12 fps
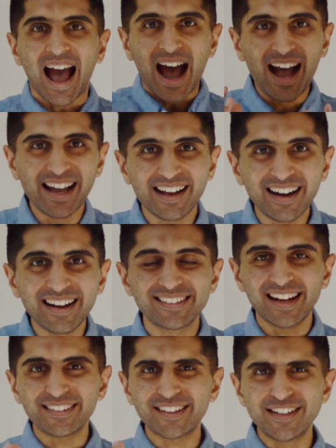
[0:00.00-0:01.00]
Hi guys,
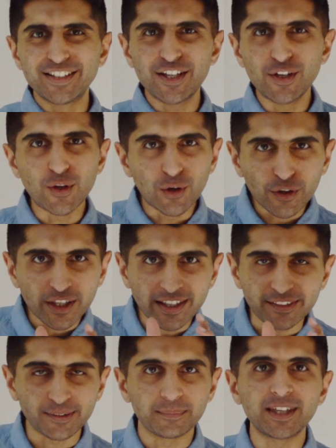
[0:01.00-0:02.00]
let's continue looking
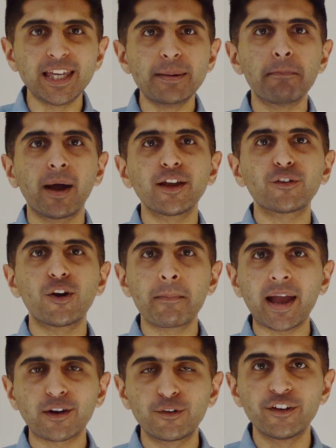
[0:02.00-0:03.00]
at some key micro and
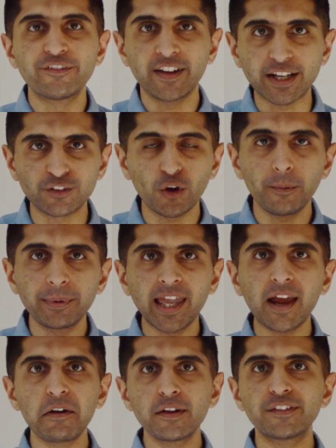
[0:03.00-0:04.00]
macro effect topic
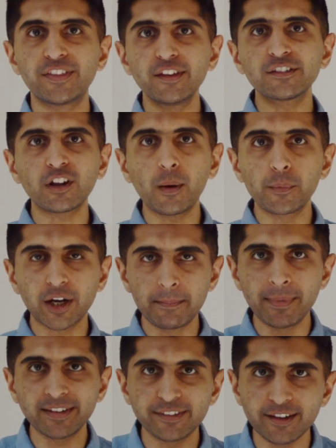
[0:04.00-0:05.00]
areas. This time we're going to
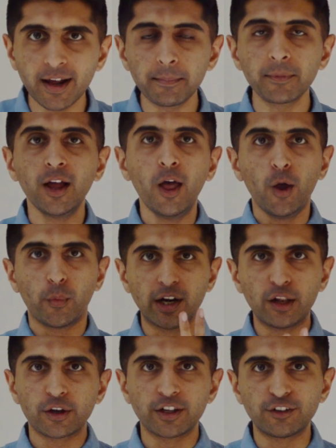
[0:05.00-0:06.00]
mix it up. We're going to
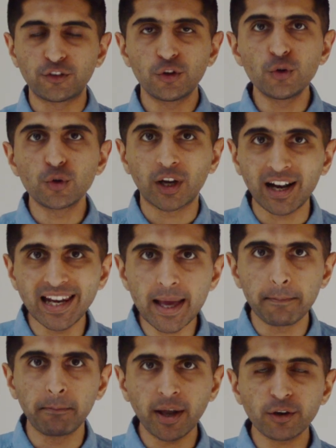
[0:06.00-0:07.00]
look at two clear
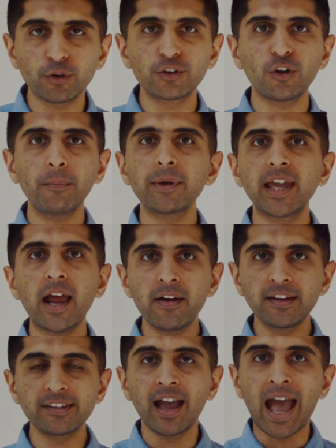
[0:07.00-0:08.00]
micro topic
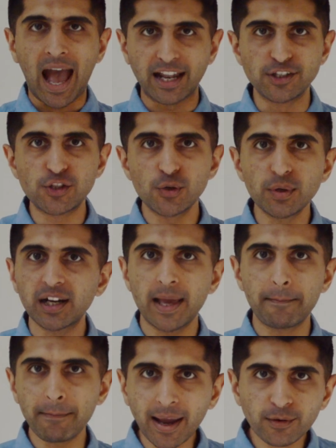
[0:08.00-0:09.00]
areas and two clear
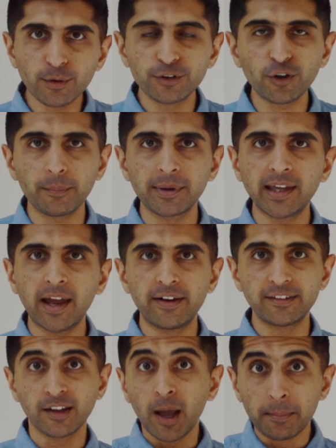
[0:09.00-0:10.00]
macro topic
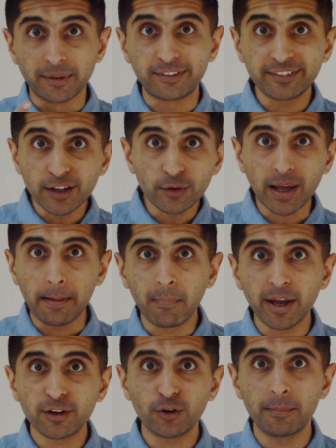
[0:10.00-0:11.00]
areas, but still get
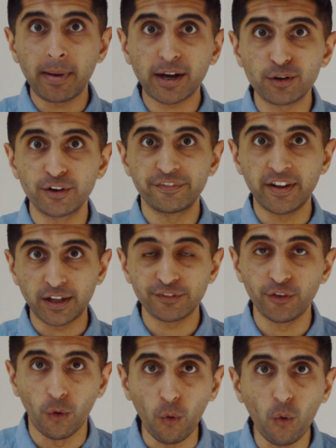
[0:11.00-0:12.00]
micro and macro effects
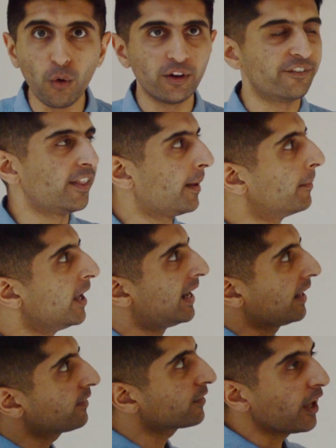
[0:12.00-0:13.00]
for all of them.
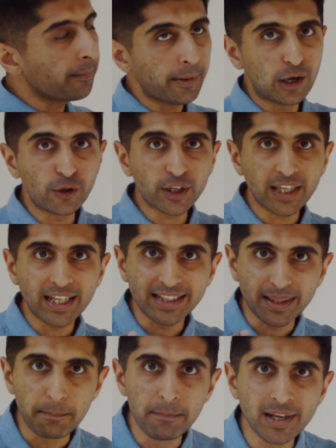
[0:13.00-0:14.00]
Let's start by looking at
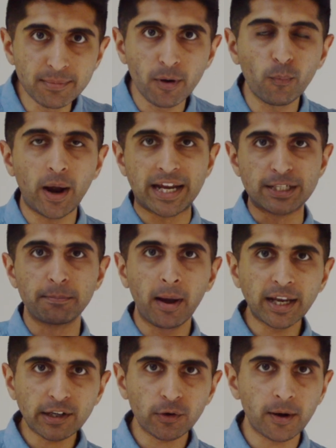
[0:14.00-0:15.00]
the minimum wage,
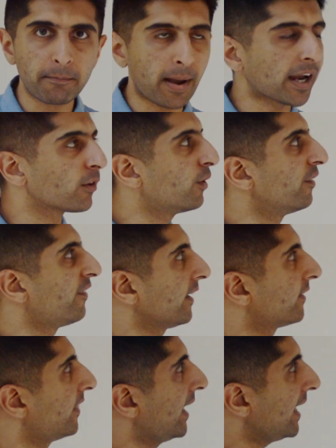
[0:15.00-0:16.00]
micro and macro
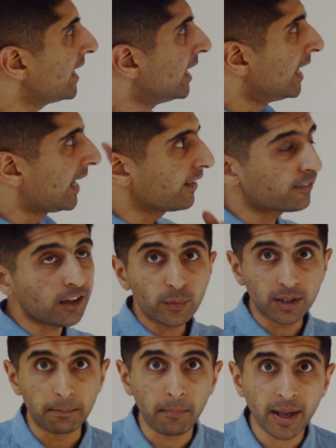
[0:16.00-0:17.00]
effects there. Let's start
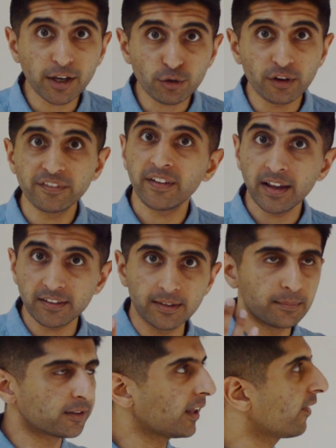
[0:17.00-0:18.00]
with the micro effects,
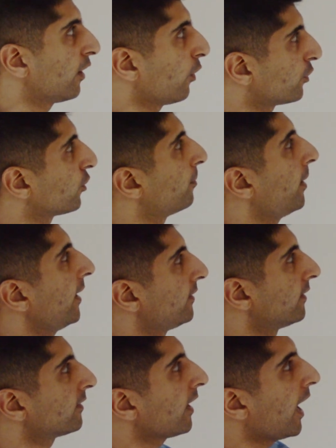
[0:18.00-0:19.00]
seems like the logical place to
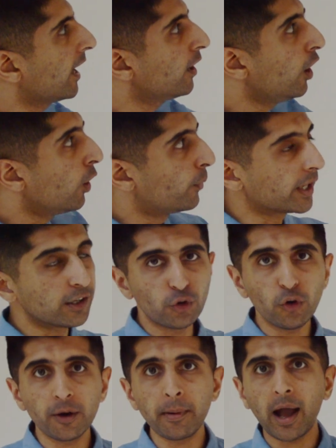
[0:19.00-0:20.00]
start. We can
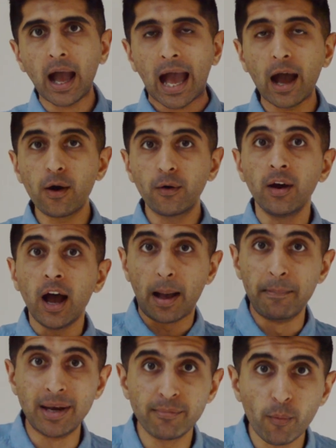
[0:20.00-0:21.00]
talk about how a
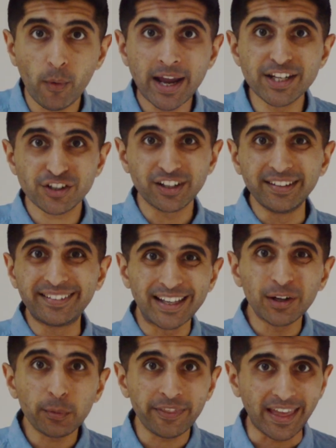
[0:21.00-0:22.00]
minimum wage can
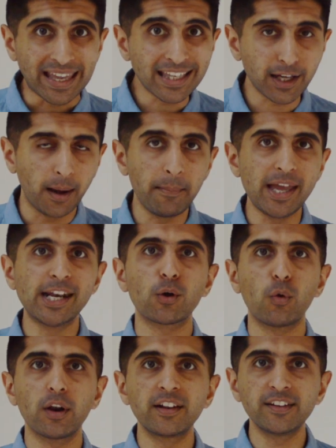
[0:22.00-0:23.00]
deal with income
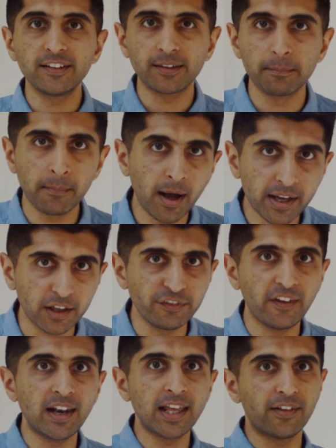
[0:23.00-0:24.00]
inequalities and market
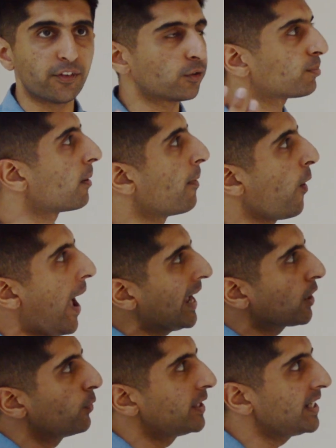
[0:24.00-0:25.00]
failure and thus promote
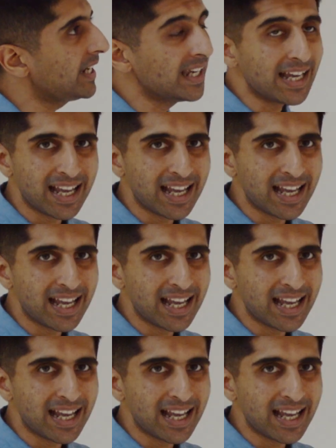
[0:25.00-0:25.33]
equity,